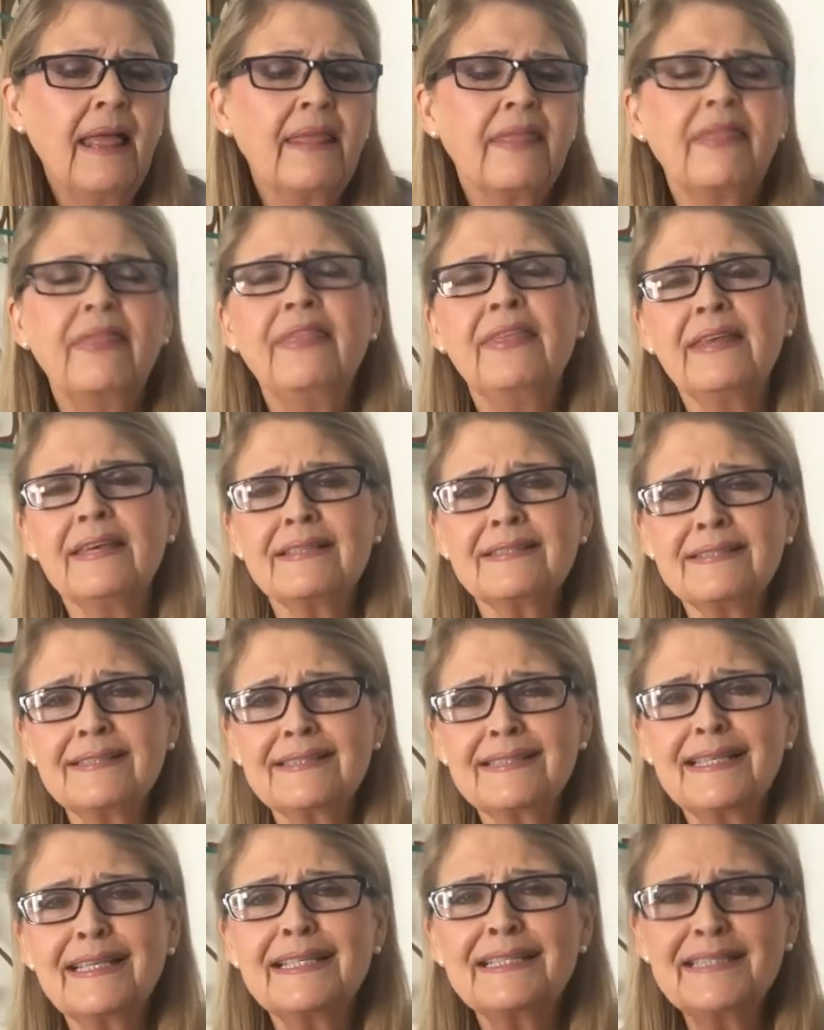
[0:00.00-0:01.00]

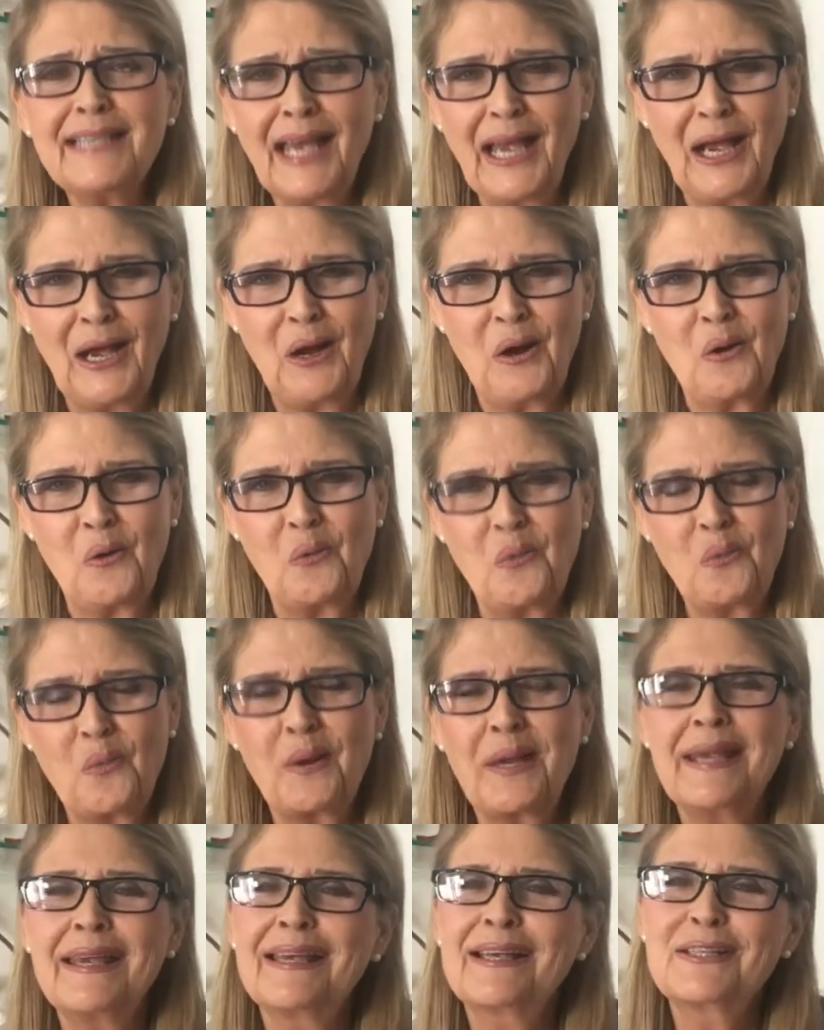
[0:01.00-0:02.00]
This is how
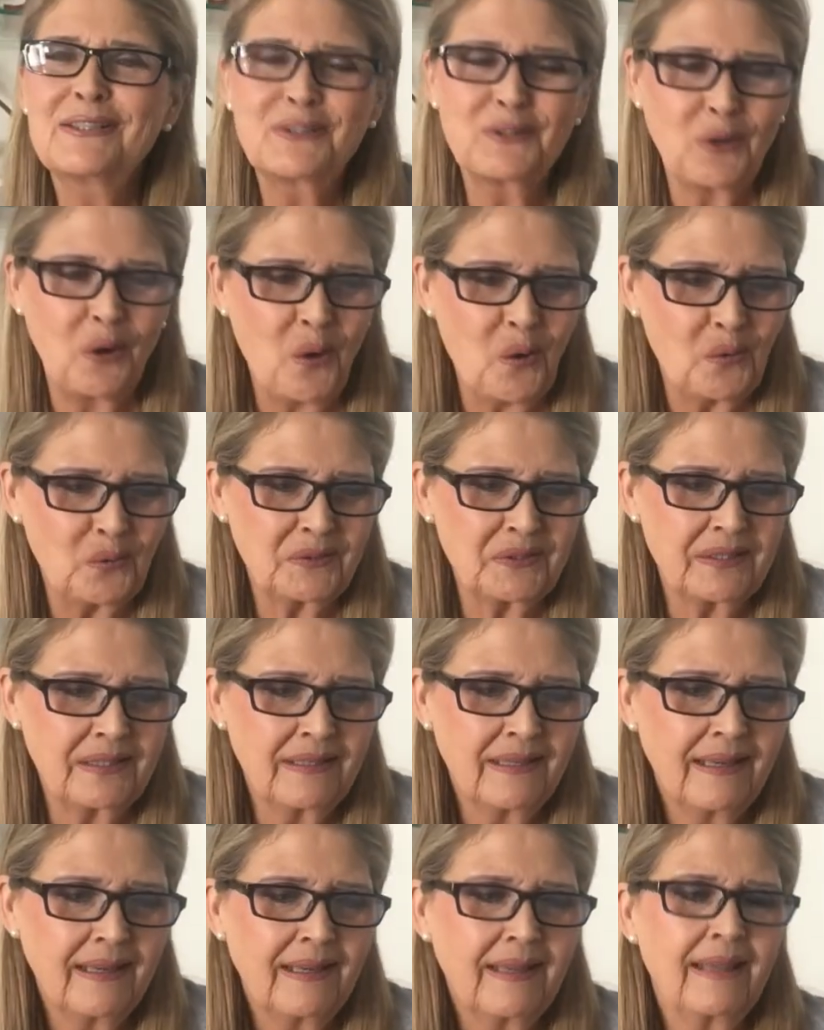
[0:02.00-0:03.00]
we exalt
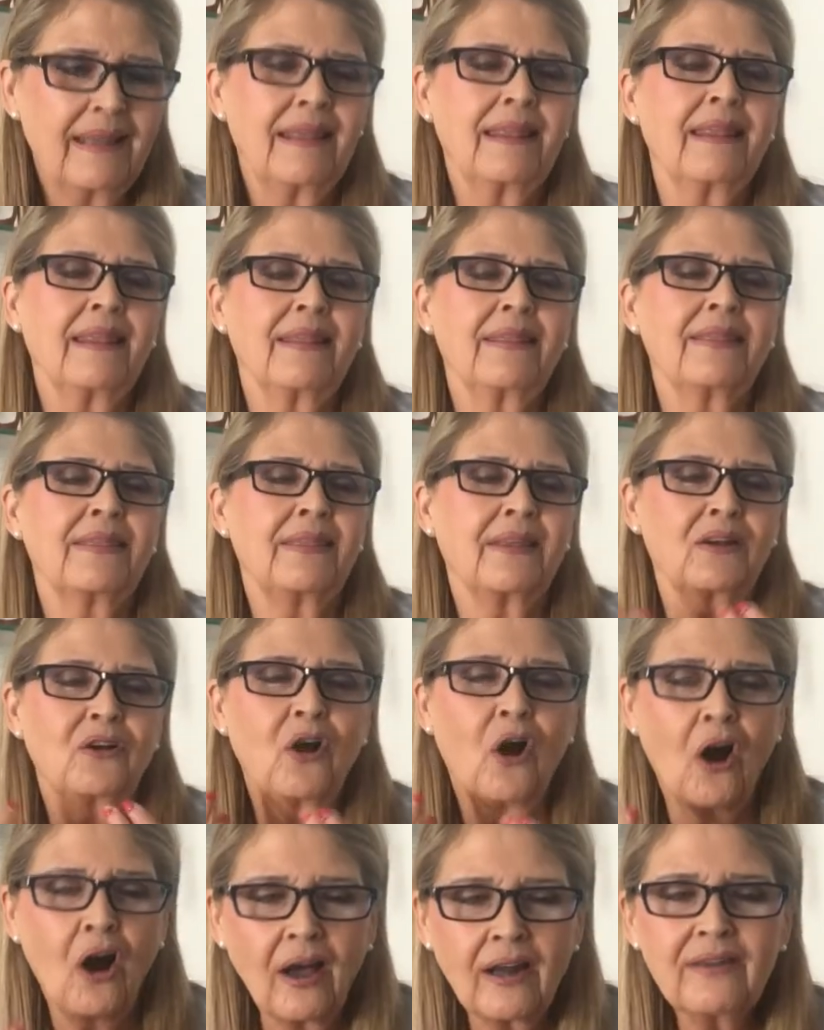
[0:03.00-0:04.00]
the
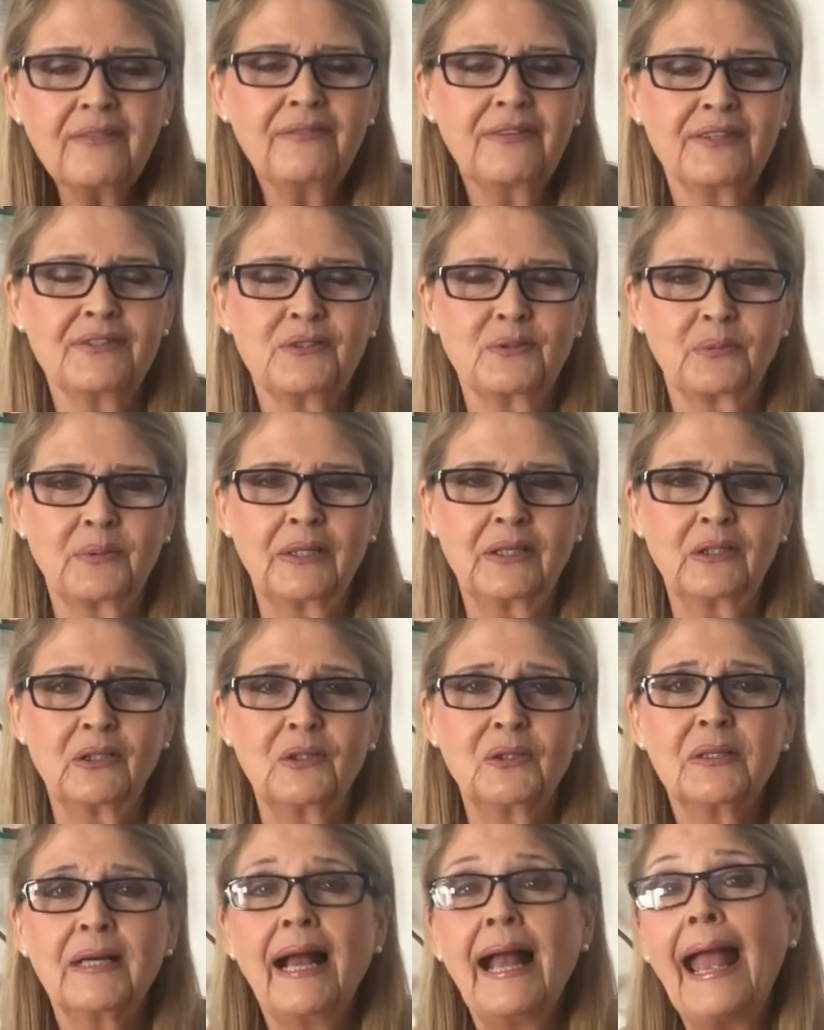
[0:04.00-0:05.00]
God of
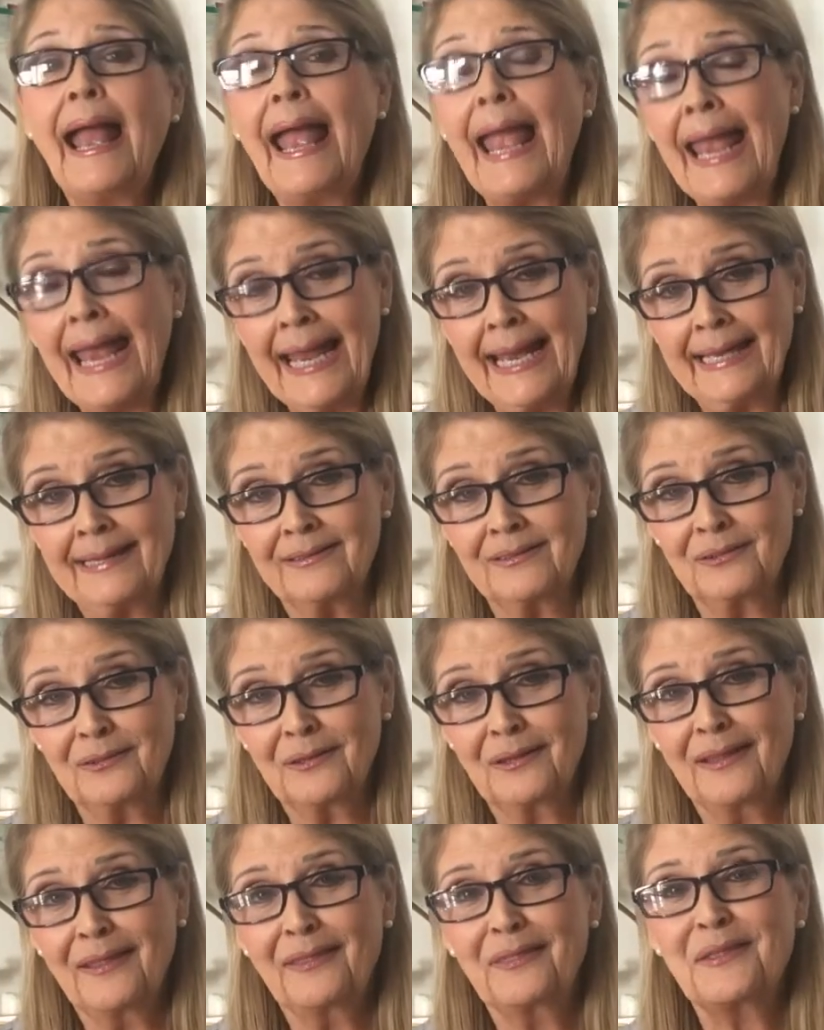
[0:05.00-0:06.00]
Israel and
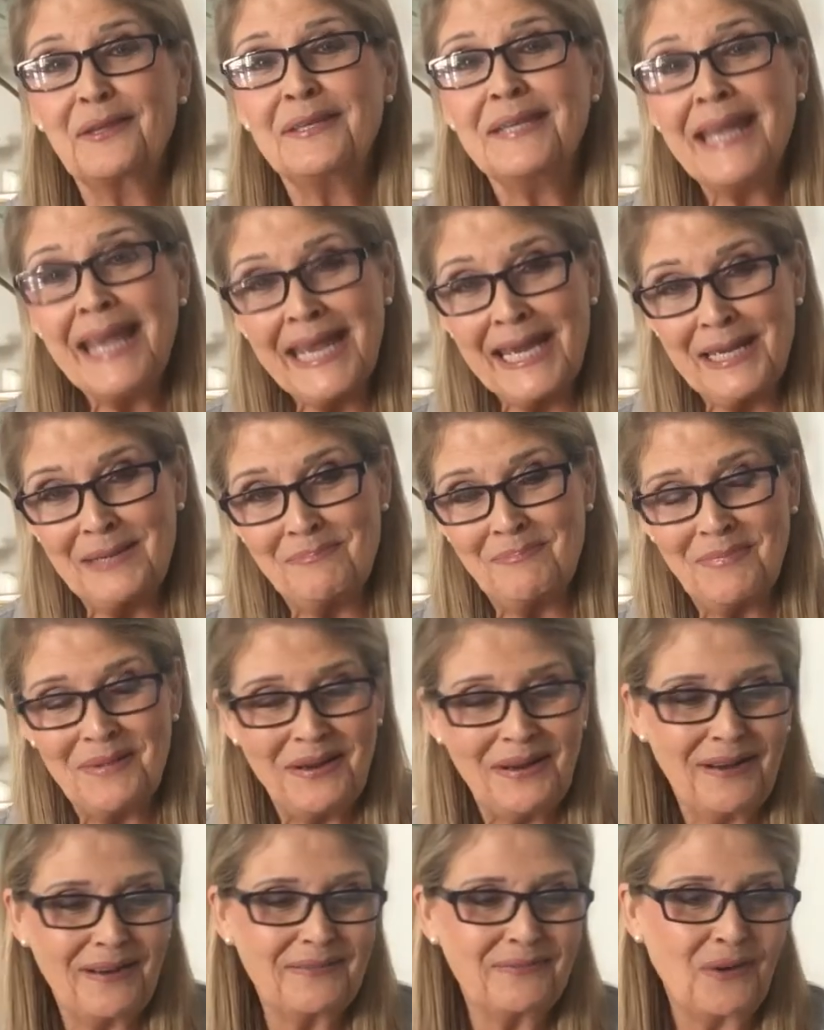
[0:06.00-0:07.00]
the name
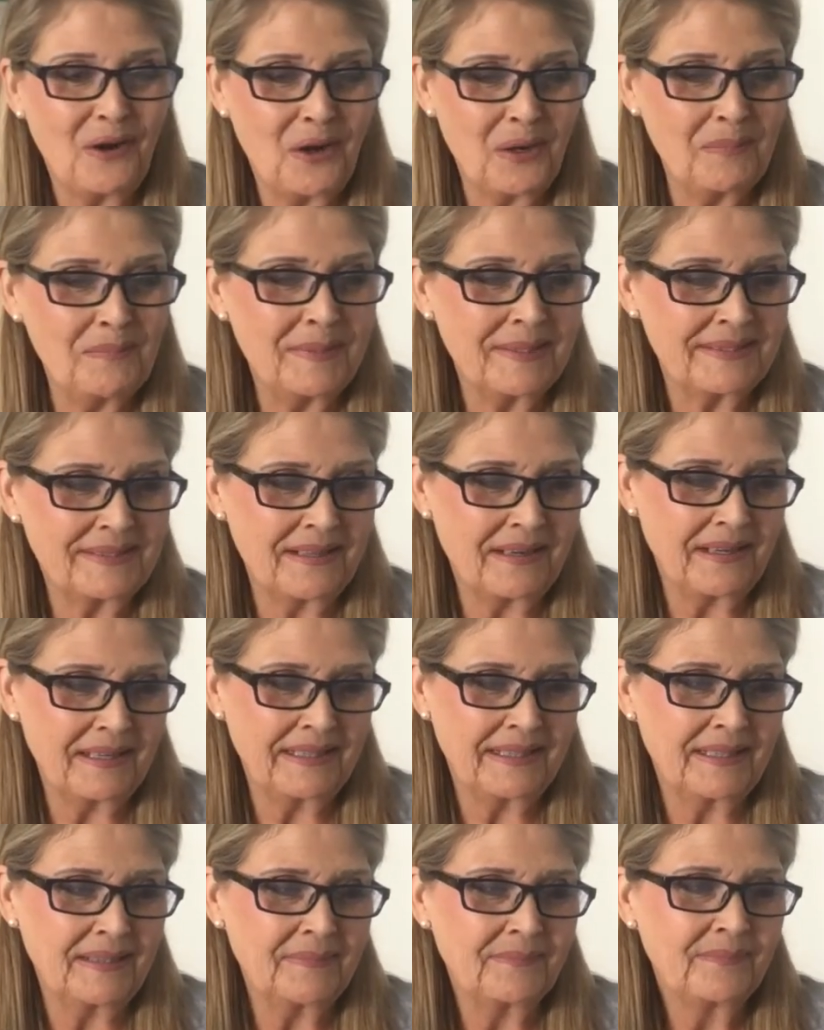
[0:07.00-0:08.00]
of our
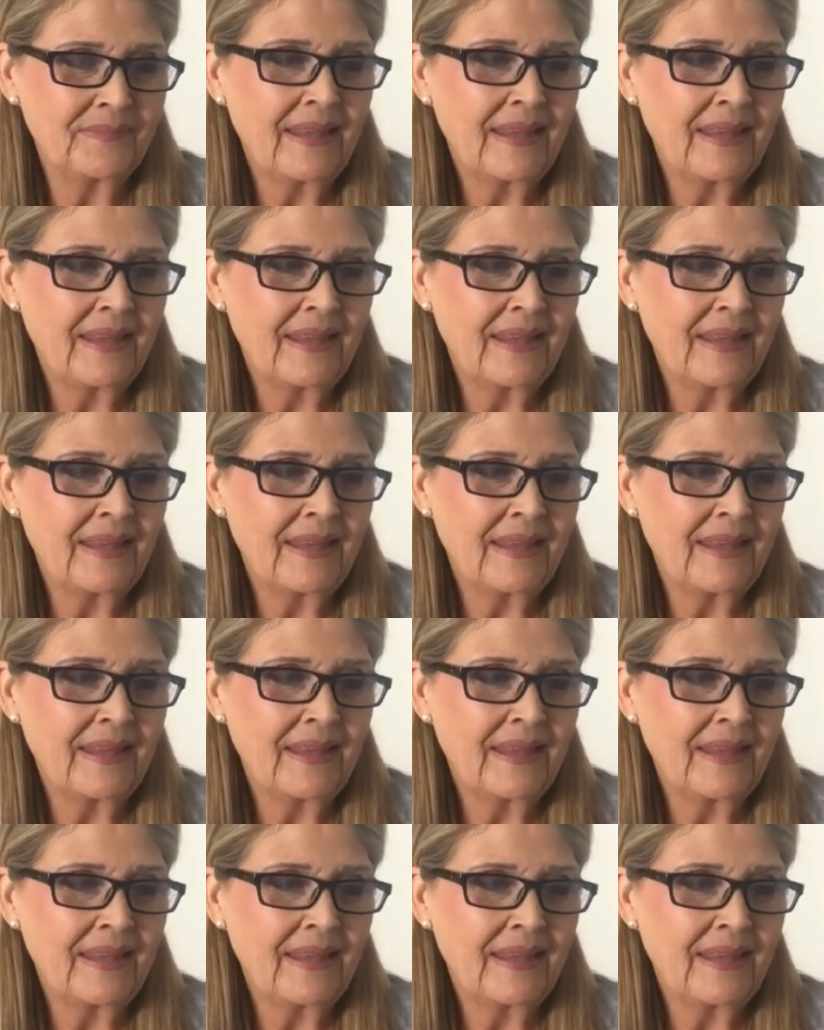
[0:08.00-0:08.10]
Messiah.